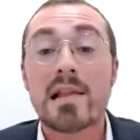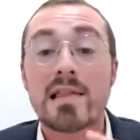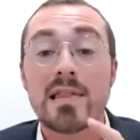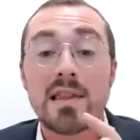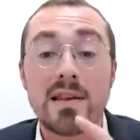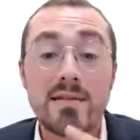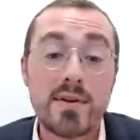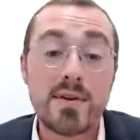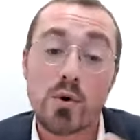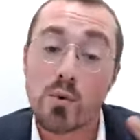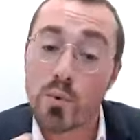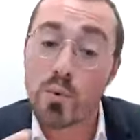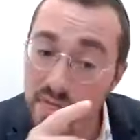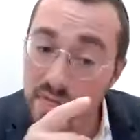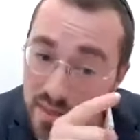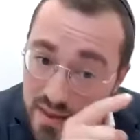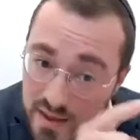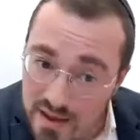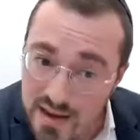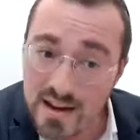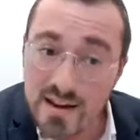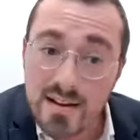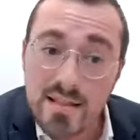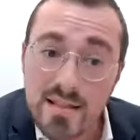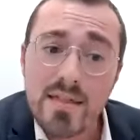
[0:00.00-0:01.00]
living
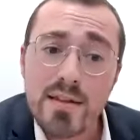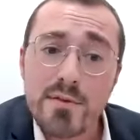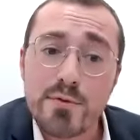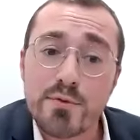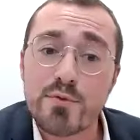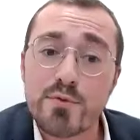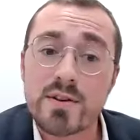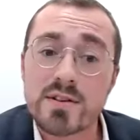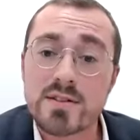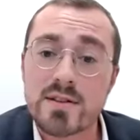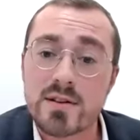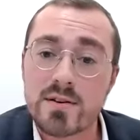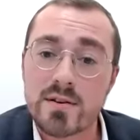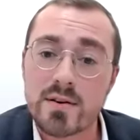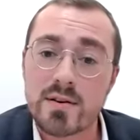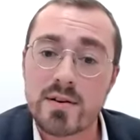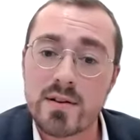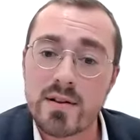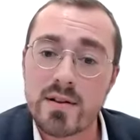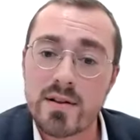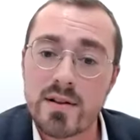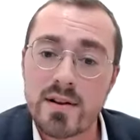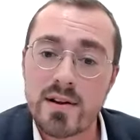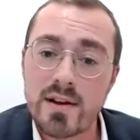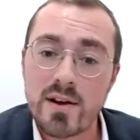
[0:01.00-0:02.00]
within the
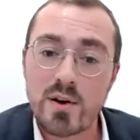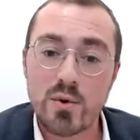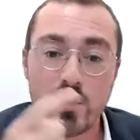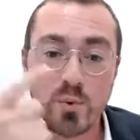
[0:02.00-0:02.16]
physical